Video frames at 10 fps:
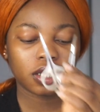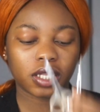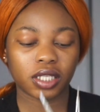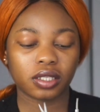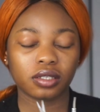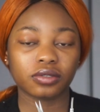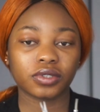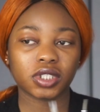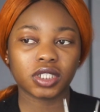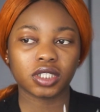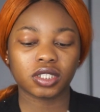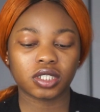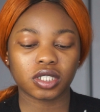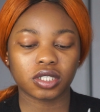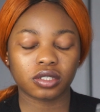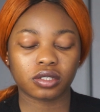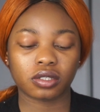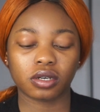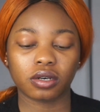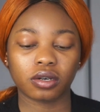That thing you need, it's
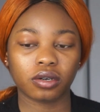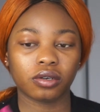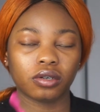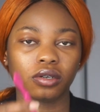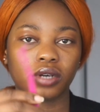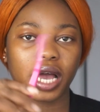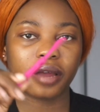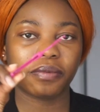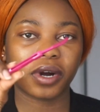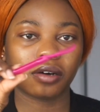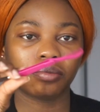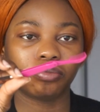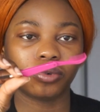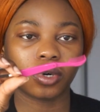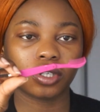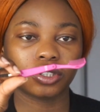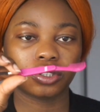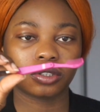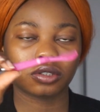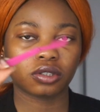a eyebrow
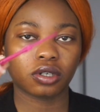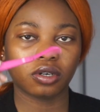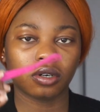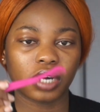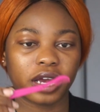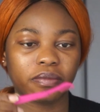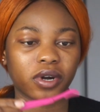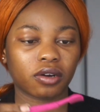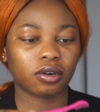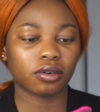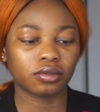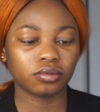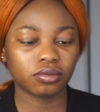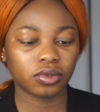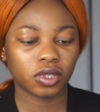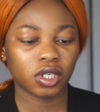brush or eyebrow comb.